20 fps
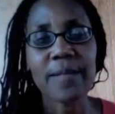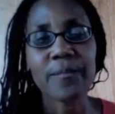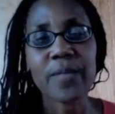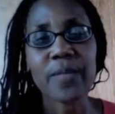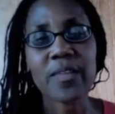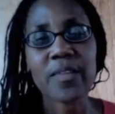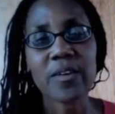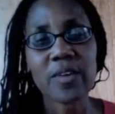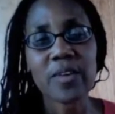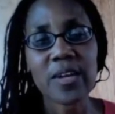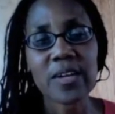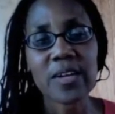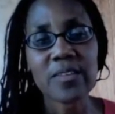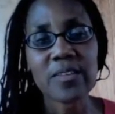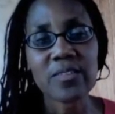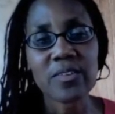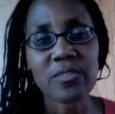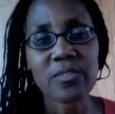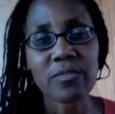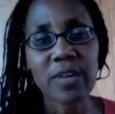And they're getting
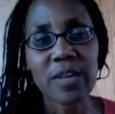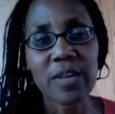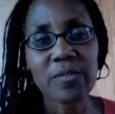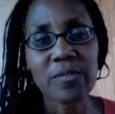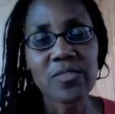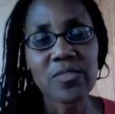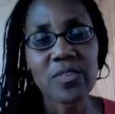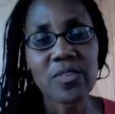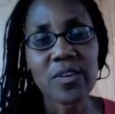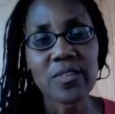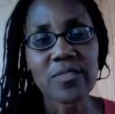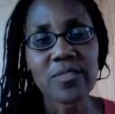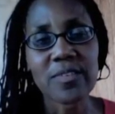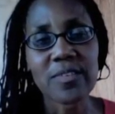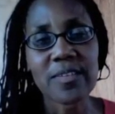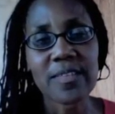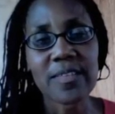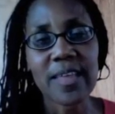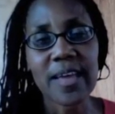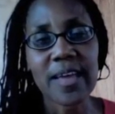such great results
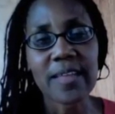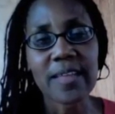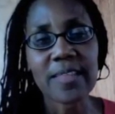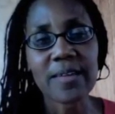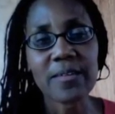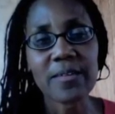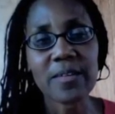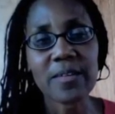that they were